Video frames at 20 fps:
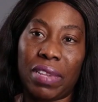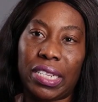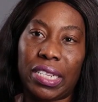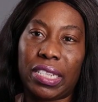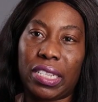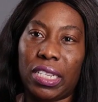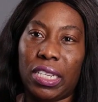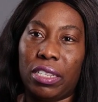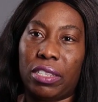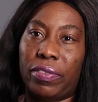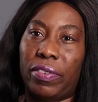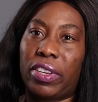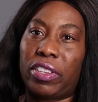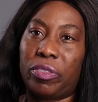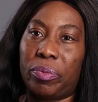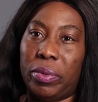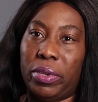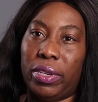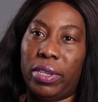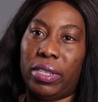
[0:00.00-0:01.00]
19 years of
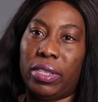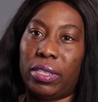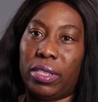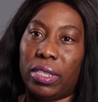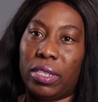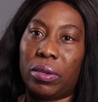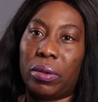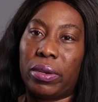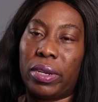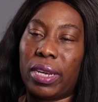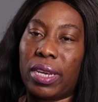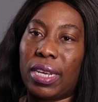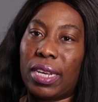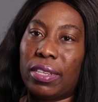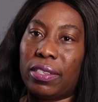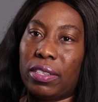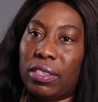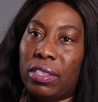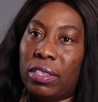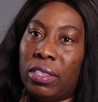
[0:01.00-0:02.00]
experience in the oil and
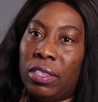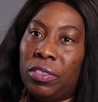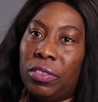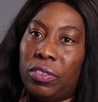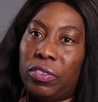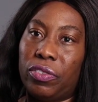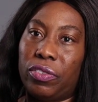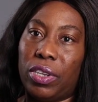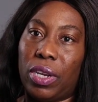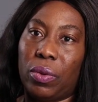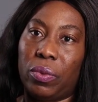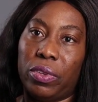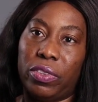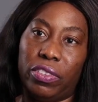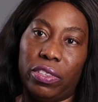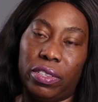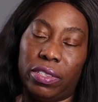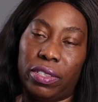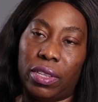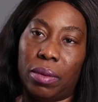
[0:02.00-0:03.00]
gas industry, and
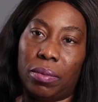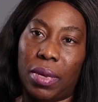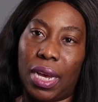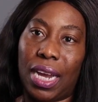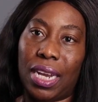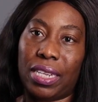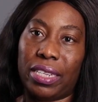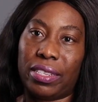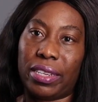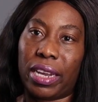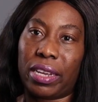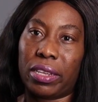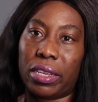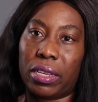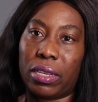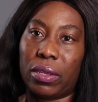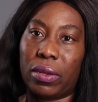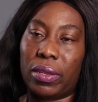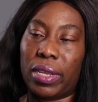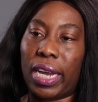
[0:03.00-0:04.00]
which is highly
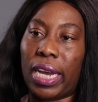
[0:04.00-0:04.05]
technical.